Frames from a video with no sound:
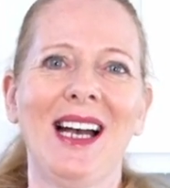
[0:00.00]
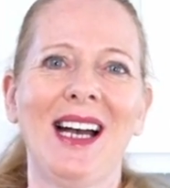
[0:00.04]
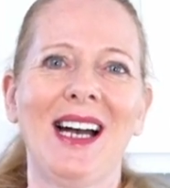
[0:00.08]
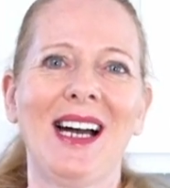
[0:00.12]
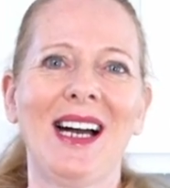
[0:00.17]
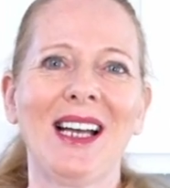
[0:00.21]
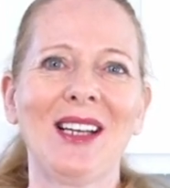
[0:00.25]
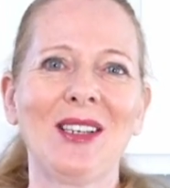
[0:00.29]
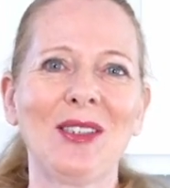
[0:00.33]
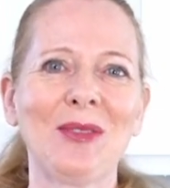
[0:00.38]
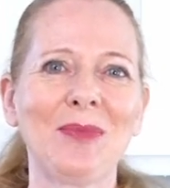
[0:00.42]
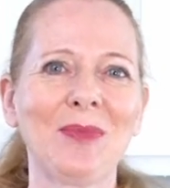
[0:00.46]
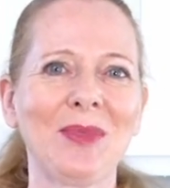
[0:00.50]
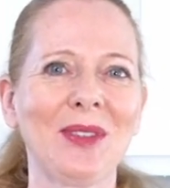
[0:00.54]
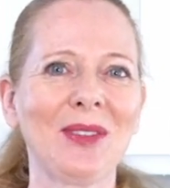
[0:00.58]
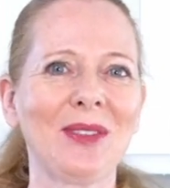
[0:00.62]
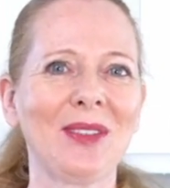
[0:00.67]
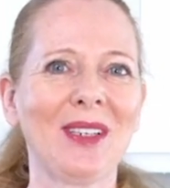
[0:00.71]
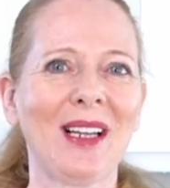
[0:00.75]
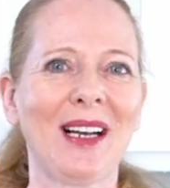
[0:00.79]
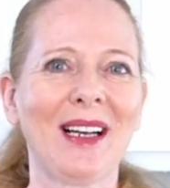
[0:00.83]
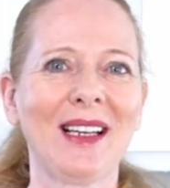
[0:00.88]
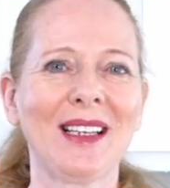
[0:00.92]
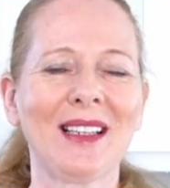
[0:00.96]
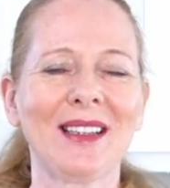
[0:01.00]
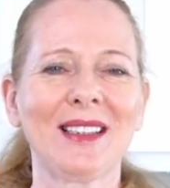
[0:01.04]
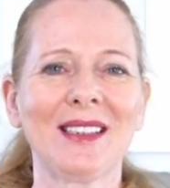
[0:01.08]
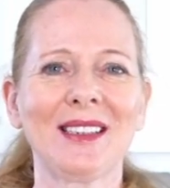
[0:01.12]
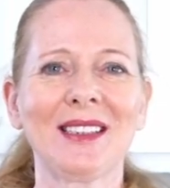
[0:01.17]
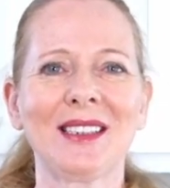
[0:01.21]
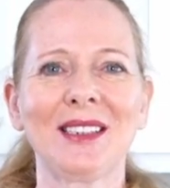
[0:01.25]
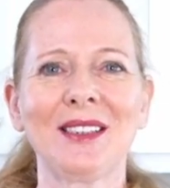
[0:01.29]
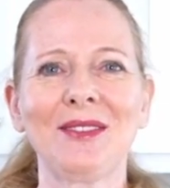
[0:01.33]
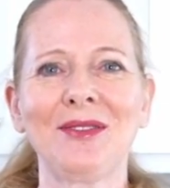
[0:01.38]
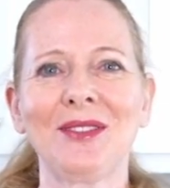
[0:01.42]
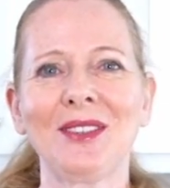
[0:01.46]
I hope you liked
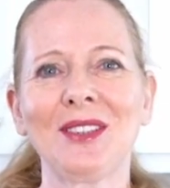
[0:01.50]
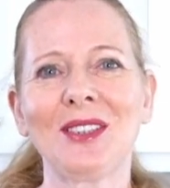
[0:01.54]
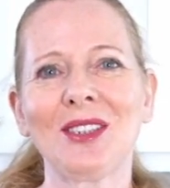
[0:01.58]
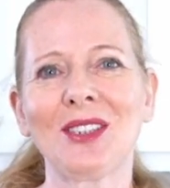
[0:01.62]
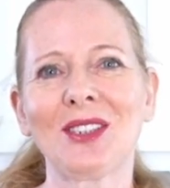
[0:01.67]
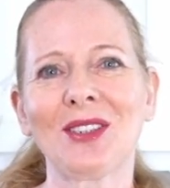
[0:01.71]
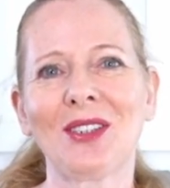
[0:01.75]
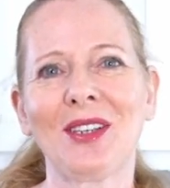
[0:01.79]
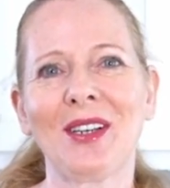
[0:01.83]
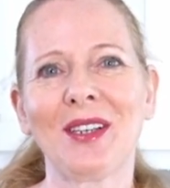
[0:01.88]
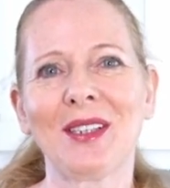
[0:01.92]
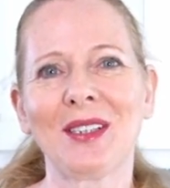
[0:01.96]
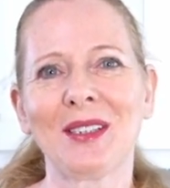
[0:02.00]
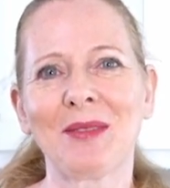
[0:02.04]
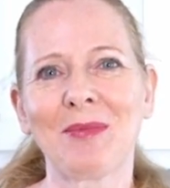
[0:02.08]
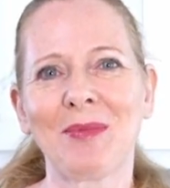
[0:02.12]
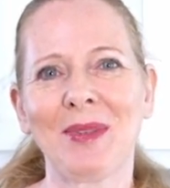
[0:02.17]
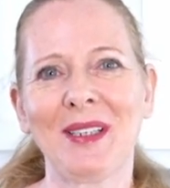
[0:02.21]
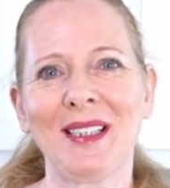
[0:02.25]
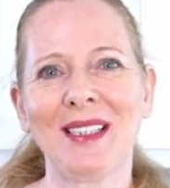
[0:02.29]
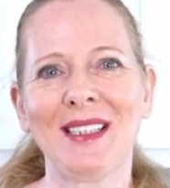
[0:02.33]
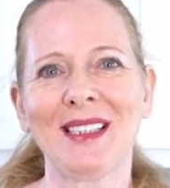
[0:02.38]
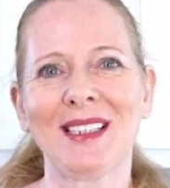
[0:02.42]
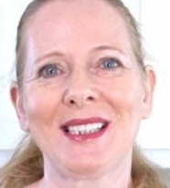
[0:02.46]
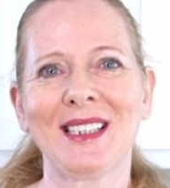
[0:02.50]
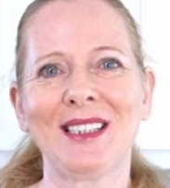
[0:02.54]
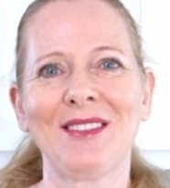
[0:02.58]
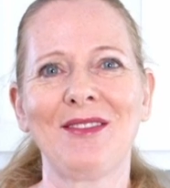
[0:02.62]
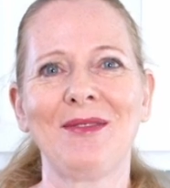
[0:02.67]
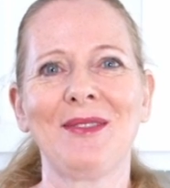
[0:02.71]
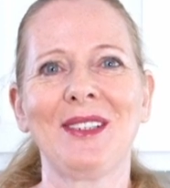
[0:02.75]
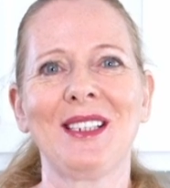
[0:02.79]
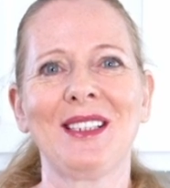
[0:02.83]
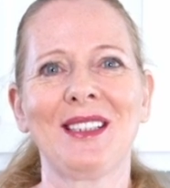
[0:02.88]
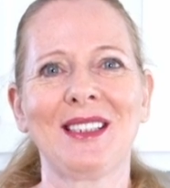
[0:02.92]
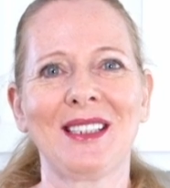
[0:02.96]
this. If you enjoyed it, please give
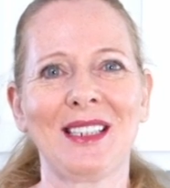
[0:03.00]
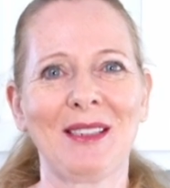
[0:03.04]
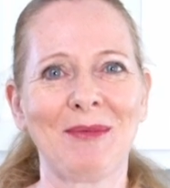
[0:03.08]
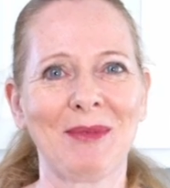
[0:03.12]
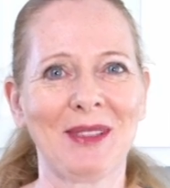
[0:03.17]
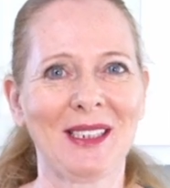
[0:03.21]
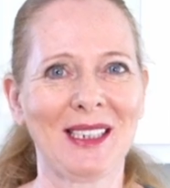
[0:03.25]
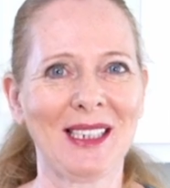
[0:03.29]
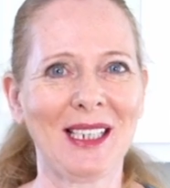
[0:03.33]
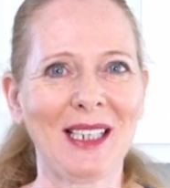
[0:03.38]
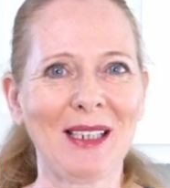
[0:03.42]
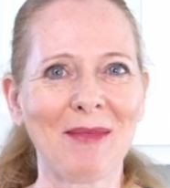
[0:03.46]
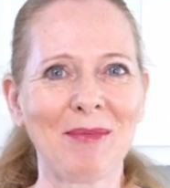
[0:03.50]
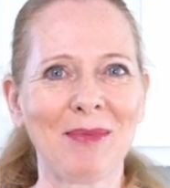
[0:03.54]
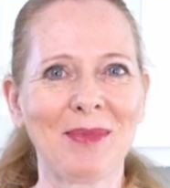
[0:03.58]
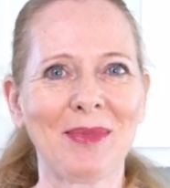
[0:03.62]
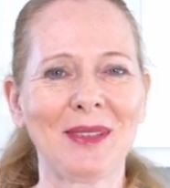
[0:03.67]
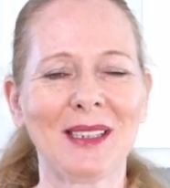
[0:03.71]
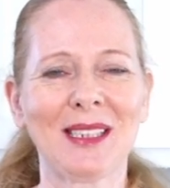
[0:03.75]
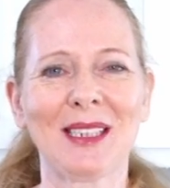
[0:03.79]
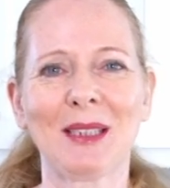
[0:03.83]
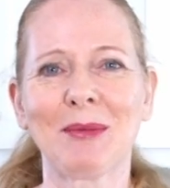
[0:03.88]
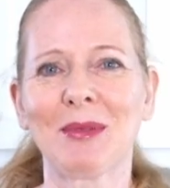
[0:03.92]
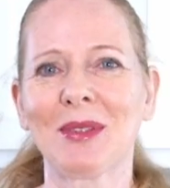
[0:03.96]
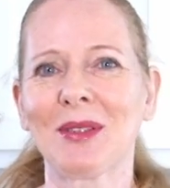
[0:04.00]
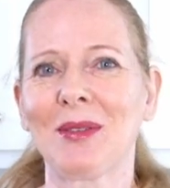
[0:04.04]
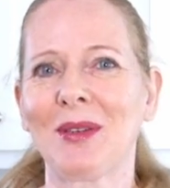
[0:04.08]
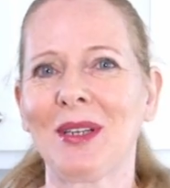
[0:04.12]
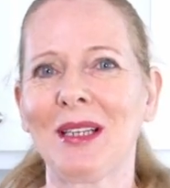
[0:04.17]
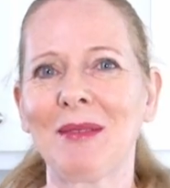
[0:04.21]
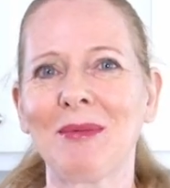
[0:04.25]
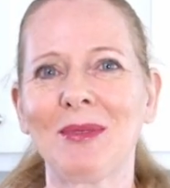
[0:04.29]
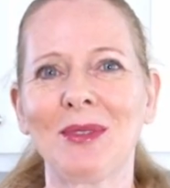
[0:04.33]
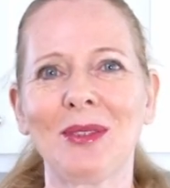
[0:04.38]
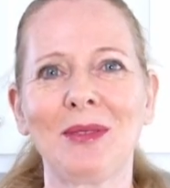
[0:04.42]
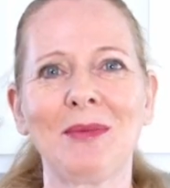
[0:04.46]
me a thumbs up,
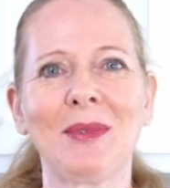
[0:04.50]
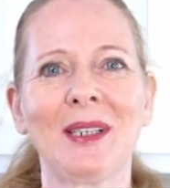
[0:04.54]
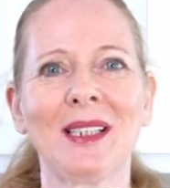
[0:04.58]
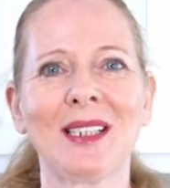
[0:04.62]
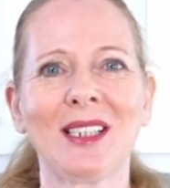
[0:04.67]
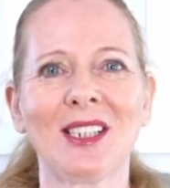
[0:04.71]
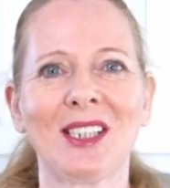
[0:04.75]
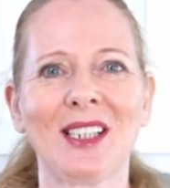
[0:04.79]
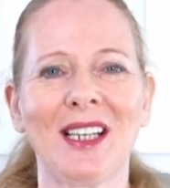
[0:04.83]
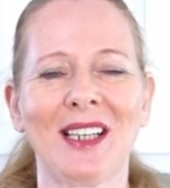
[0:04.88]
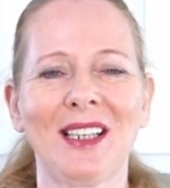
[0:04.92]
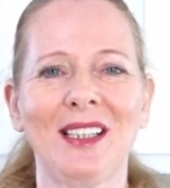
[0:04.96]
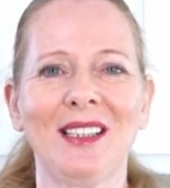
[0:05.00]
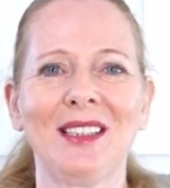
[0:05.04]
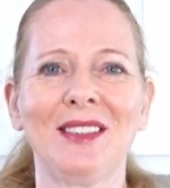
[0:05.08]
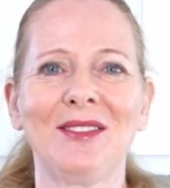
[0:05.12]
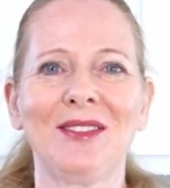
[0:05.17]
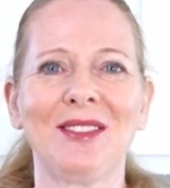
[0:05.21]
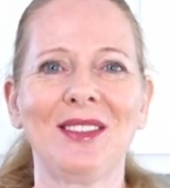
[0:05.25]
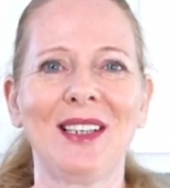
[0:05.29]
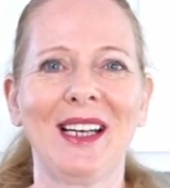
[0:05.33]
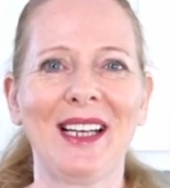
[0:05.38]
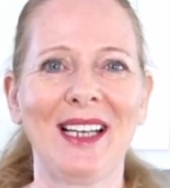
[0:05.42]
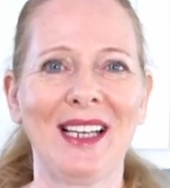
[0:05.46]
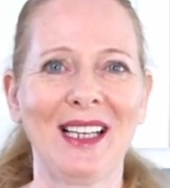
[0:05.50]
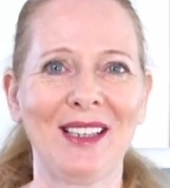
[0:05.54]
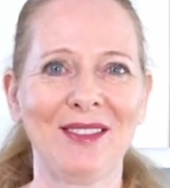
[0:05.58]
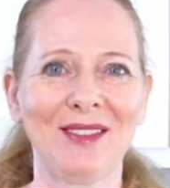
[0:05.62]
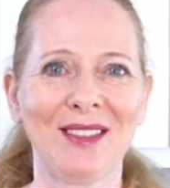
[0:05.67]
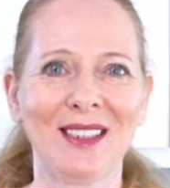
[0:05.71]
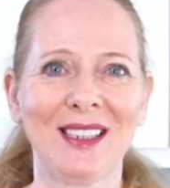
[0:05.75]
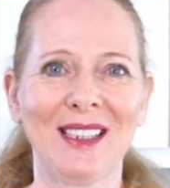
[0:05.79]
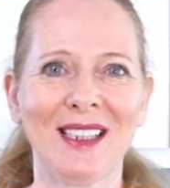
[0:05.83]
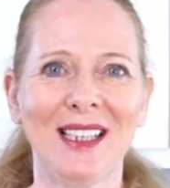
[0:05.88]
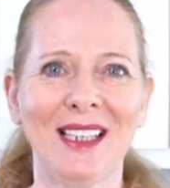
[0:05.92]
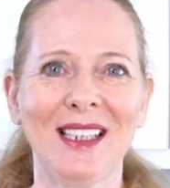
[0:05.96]
subscribe to my channel if you
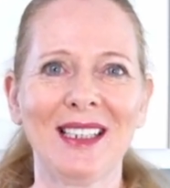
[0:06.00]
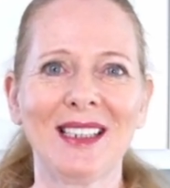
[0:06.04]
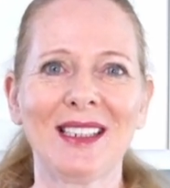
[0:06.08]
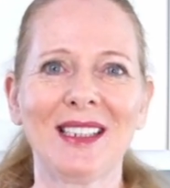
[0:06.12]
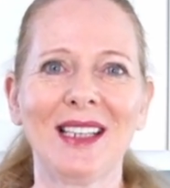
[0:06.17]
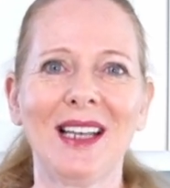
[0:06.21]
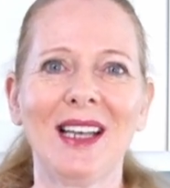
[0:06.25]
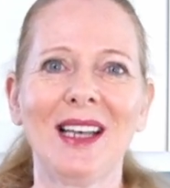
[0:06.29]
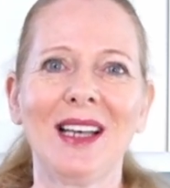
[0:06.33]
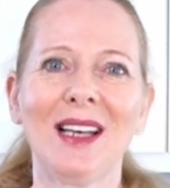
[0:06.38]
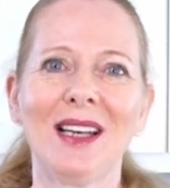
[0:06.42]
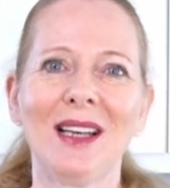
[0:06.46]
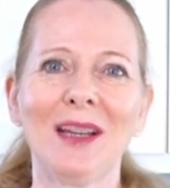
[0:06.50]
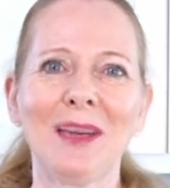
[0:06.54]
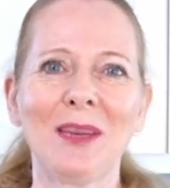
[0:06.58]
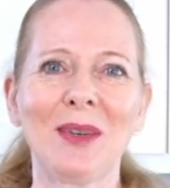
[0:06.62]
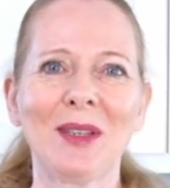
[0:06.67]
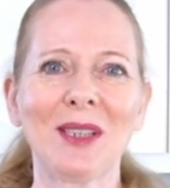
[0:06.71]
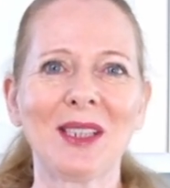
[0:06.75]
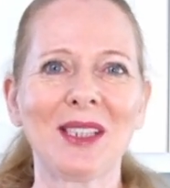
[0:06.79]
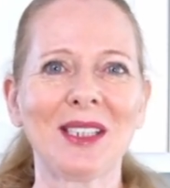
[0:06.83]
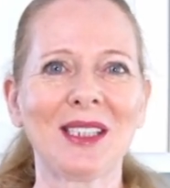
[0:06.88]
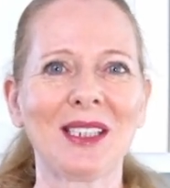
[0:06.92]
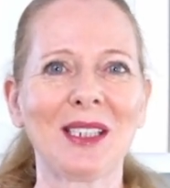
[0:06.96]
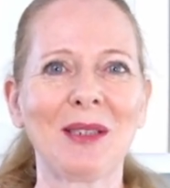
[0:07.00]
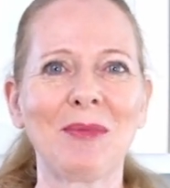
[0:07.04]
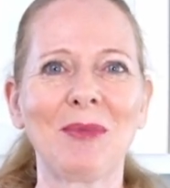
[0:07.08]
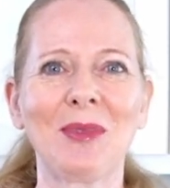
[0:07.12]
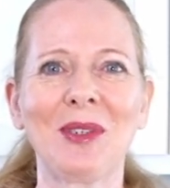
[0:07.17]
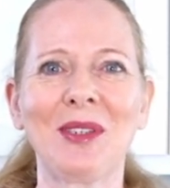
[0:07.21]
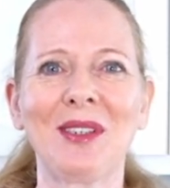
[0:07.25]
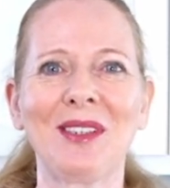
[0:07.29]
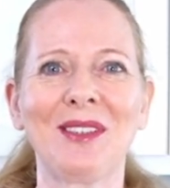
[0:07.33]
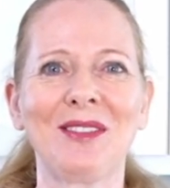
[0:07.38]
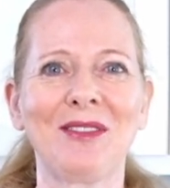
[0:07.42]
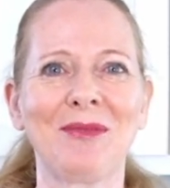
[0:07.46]
haven't yet, and watch some
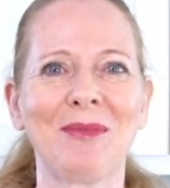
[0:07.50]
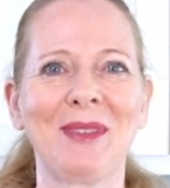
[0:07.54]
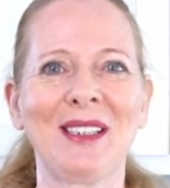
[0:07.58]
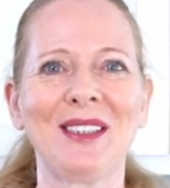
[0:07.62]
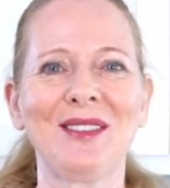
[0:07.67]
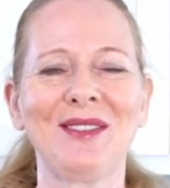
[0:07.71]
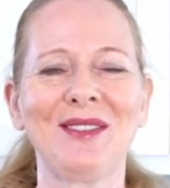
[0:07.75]
more of my